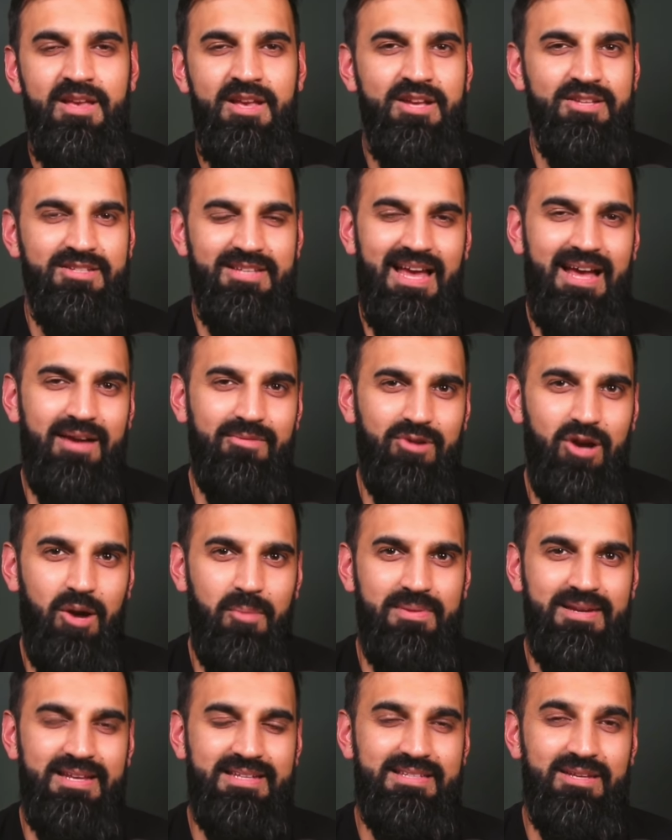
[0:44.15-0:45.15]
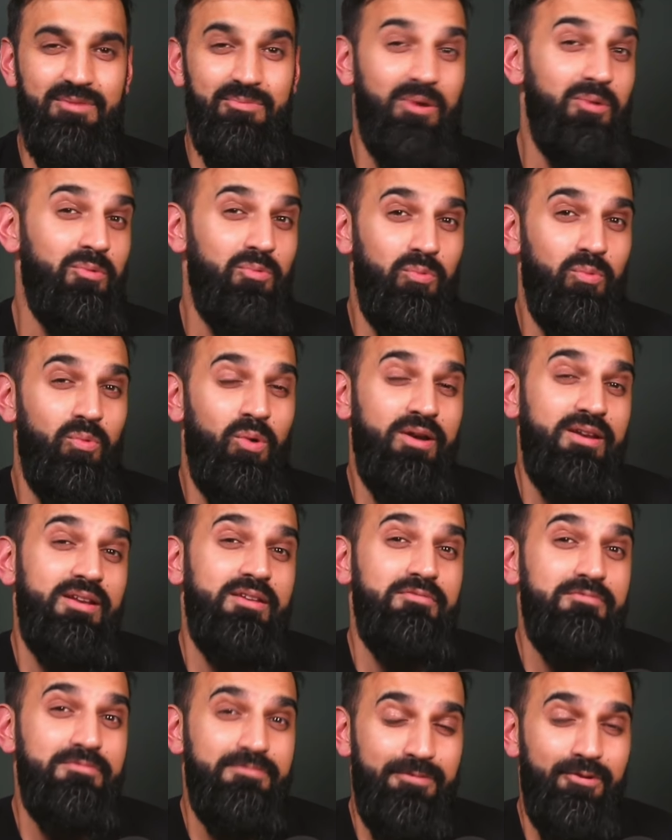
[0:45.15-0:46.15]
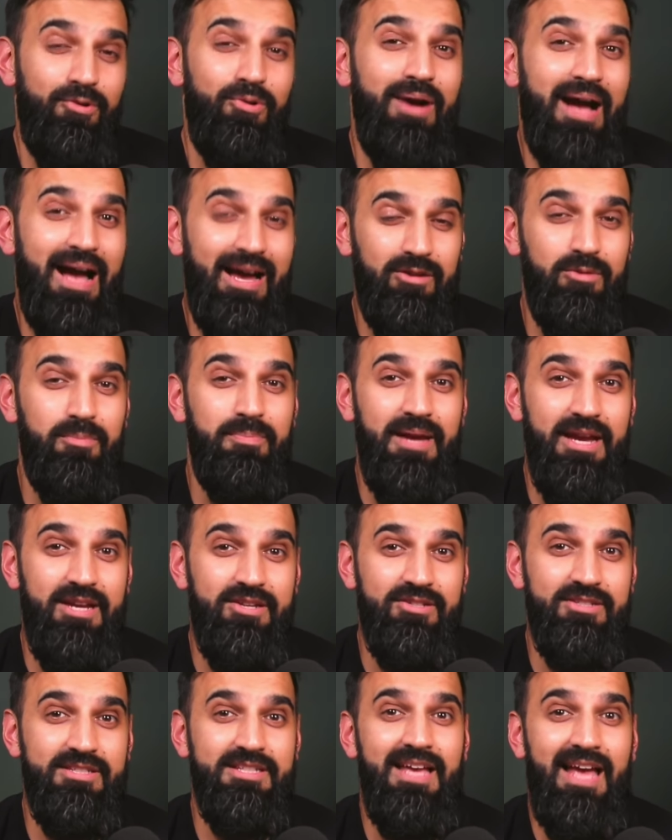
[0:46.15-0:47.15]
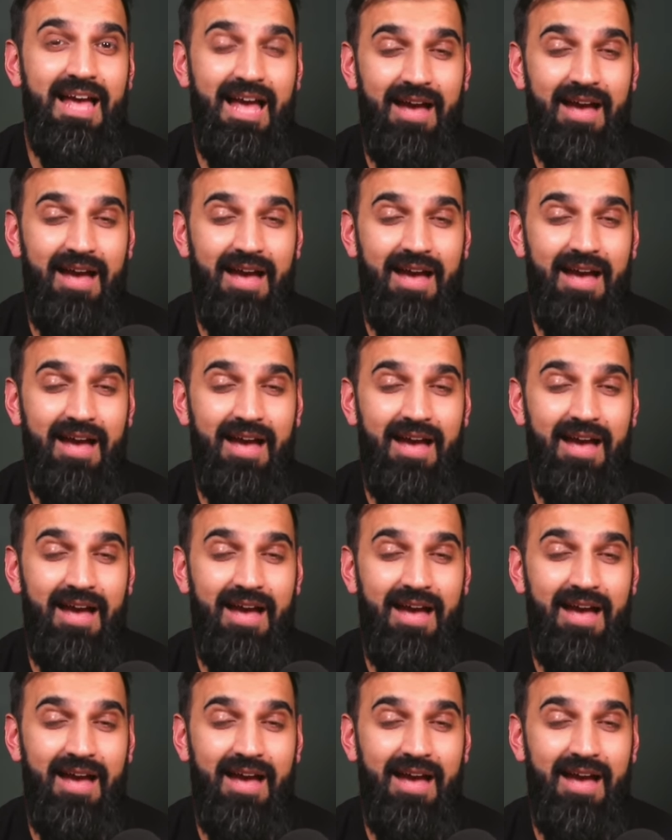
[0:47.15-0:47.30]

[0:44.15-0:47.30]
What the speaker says: So how common is it? Well, 1 in 4 adult patients